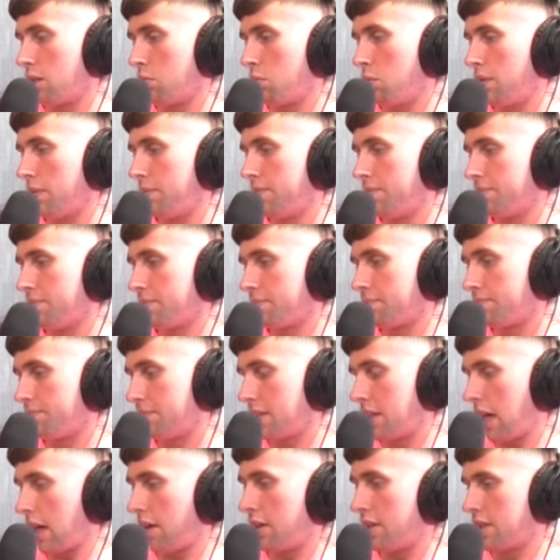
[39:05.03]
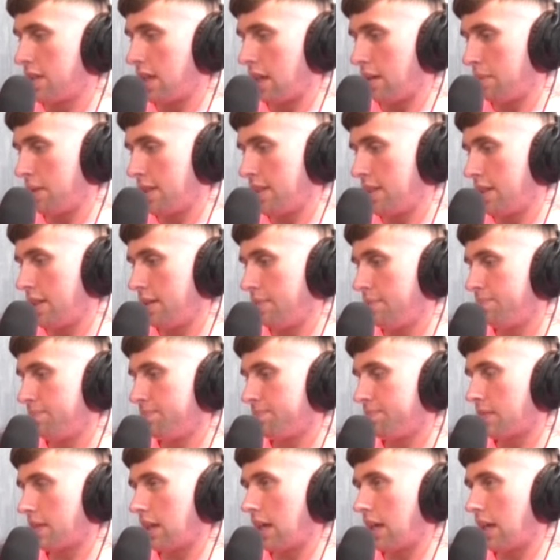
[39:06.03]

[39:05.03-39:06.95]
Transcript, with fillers: I won the Irish Championship.